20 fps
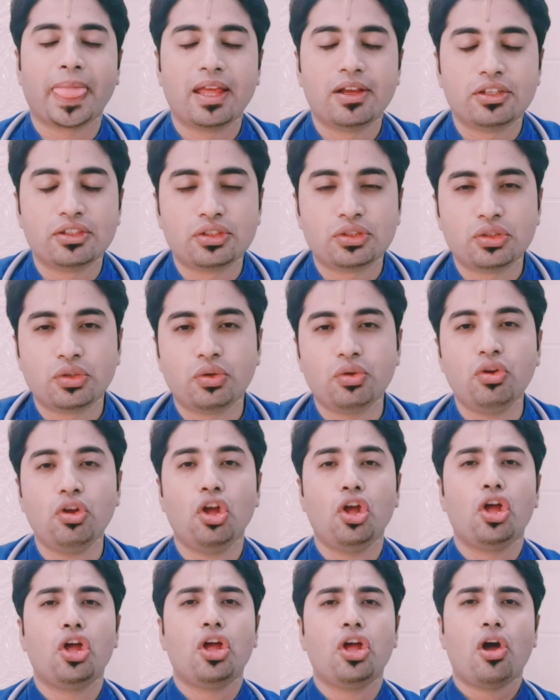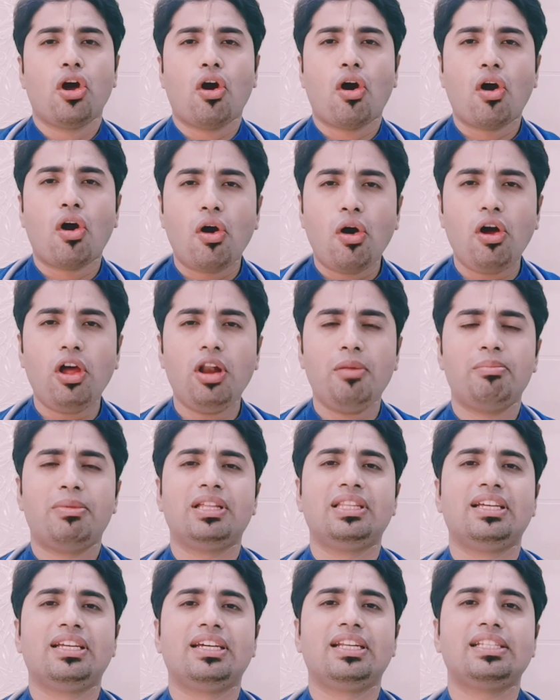So all
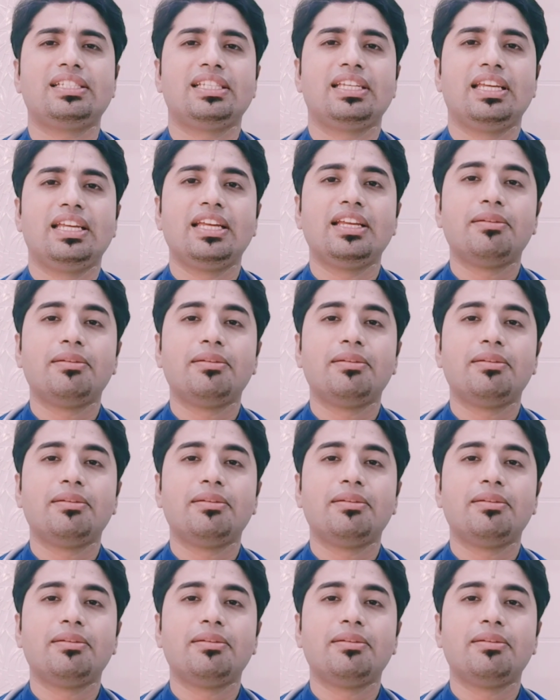mothers